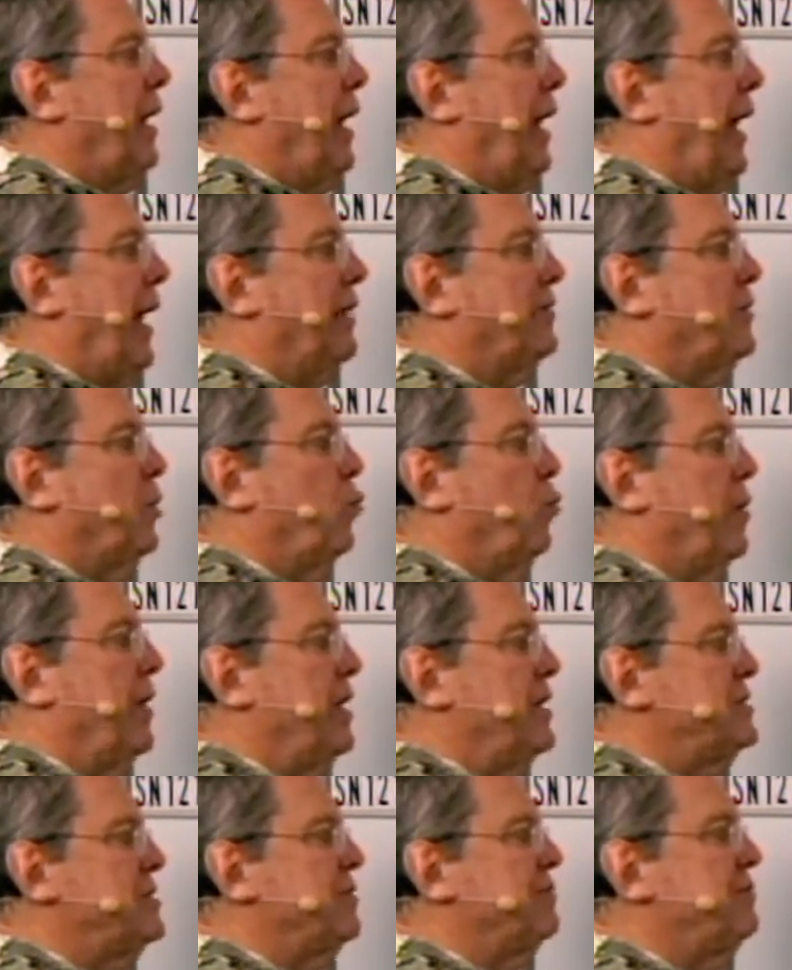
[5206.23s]
at the
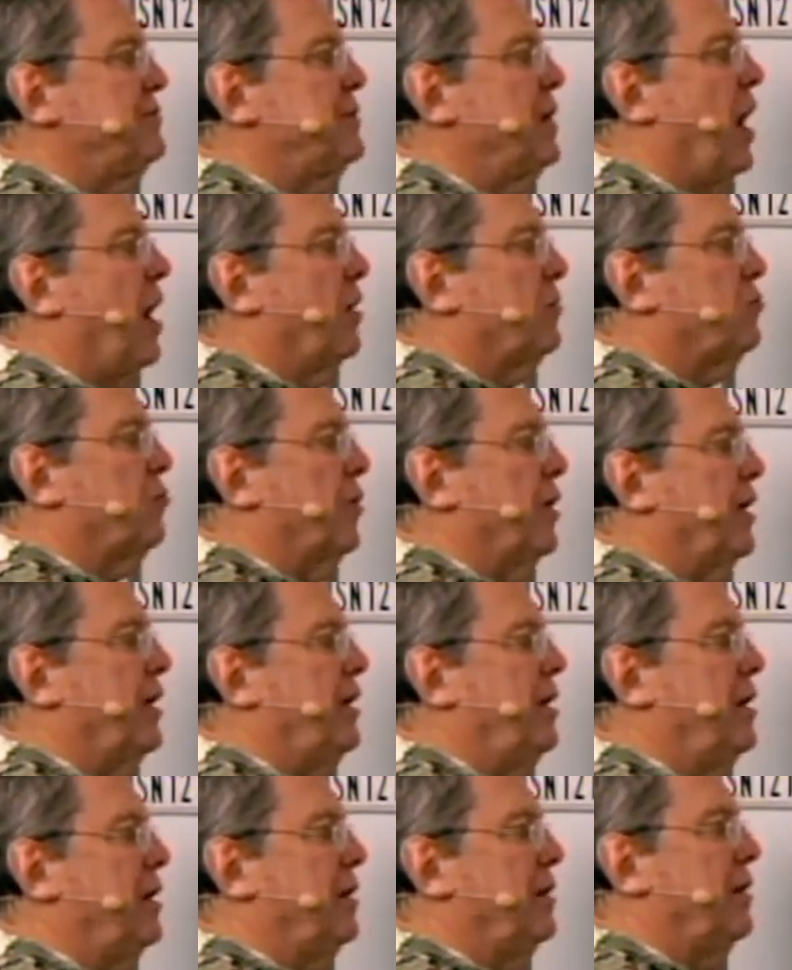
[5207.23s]
winds of
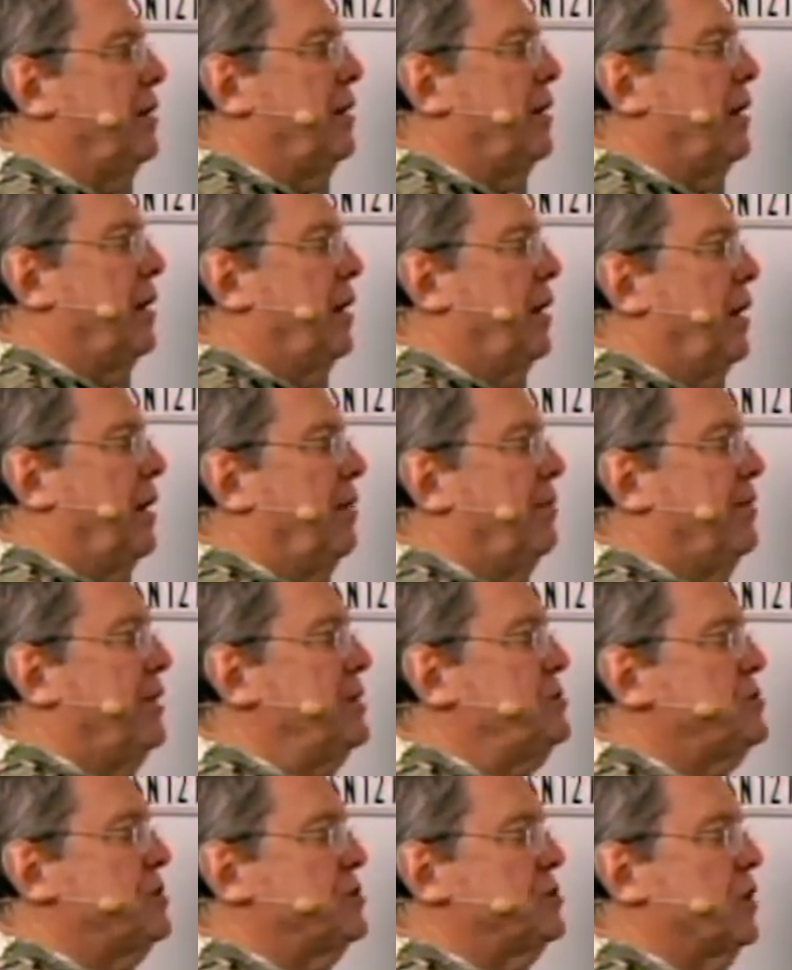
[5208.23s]
doctrine.
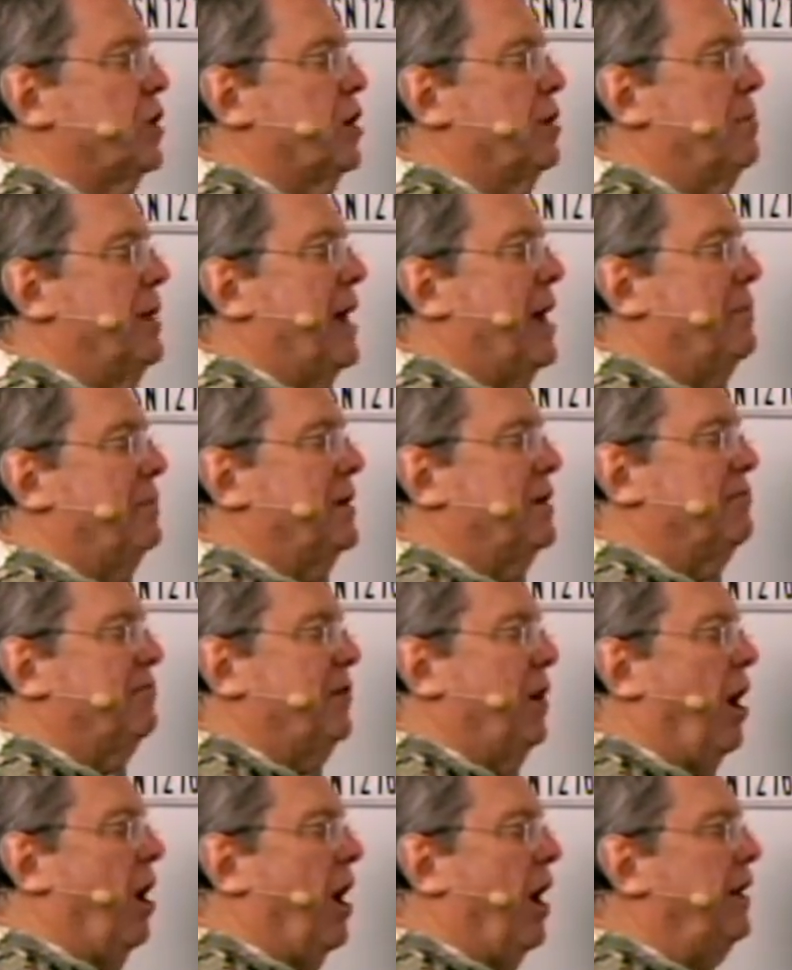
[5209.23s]
This is a commandment of
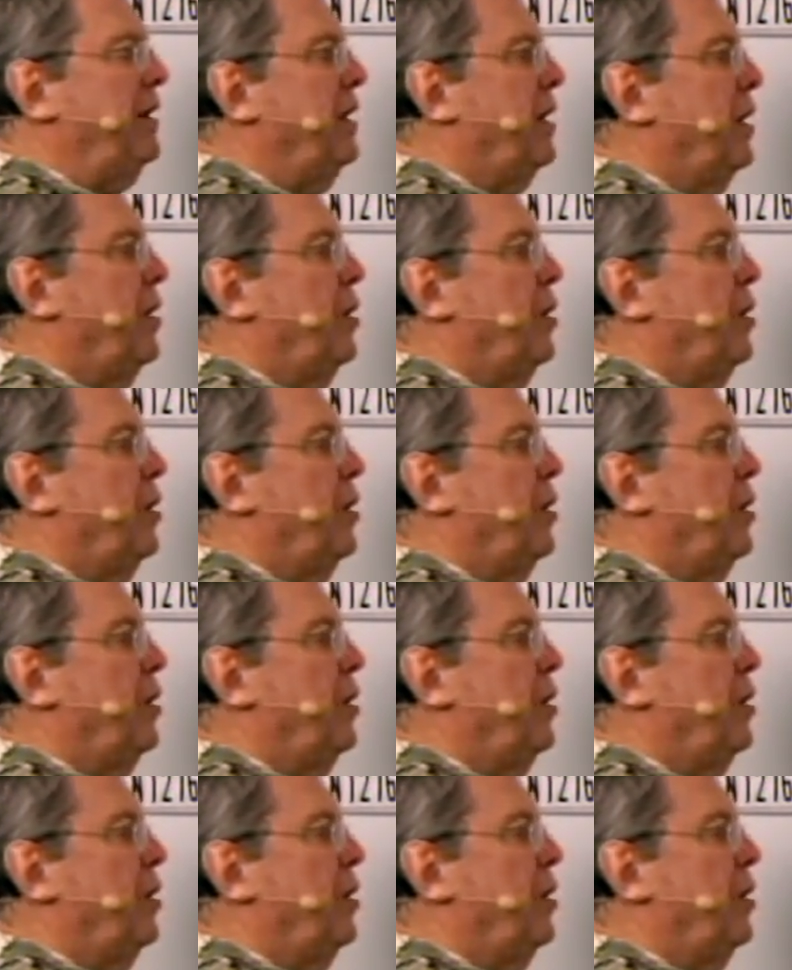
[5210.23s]
God.